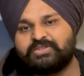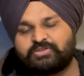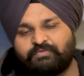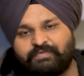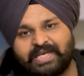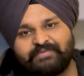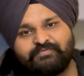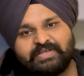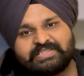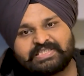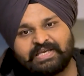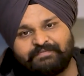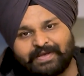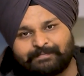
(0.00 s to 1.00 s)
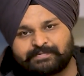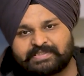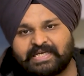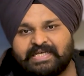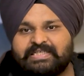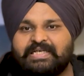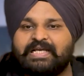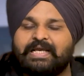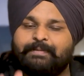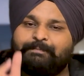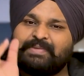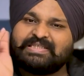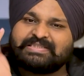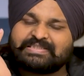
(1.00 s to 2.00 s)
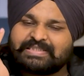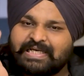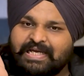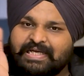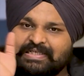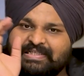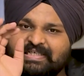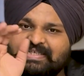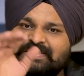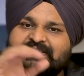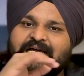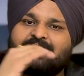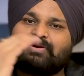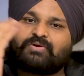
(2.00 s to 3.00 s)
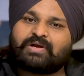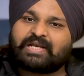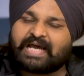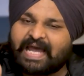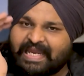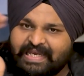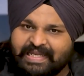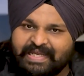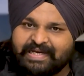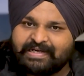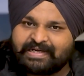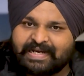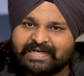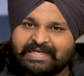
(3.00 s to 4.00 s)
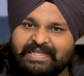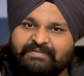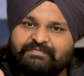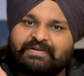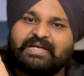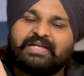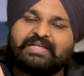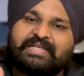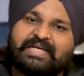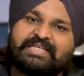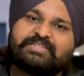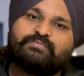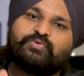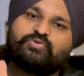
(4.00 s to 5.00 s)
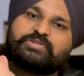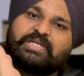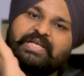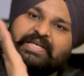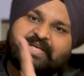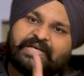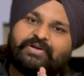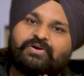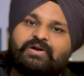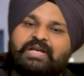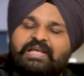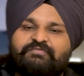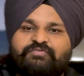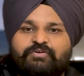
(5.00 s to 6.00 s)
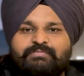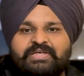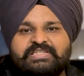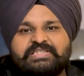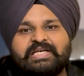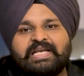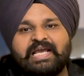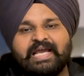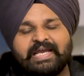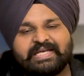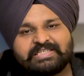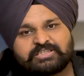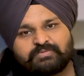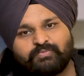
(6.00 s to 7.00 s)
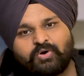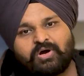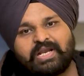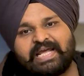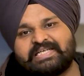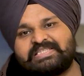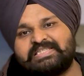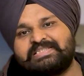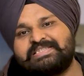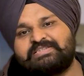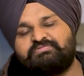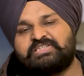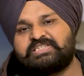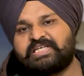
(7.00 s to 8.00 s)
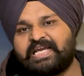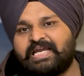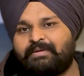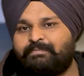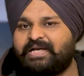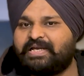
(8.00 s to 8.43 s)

So when we say website, means these are not highly interactive. There is mostly read-only information and small actions which can be